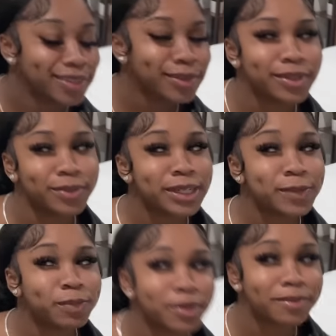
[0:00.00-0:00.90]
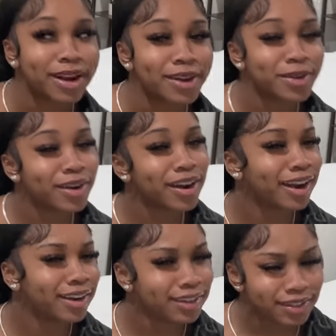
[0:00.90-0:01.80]
You was whispering by the door.
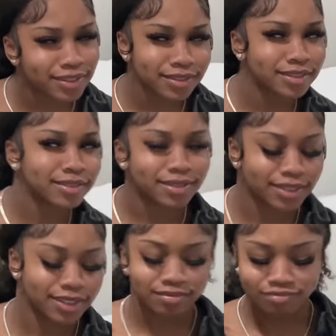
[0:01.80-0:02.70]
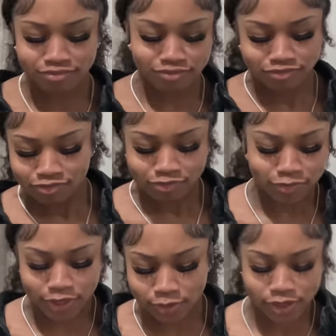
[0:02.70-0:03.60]
I heard you. Whispering?
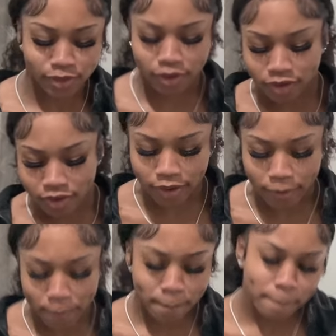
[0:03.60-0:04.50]
Like, what's going no, on? No, I'm just not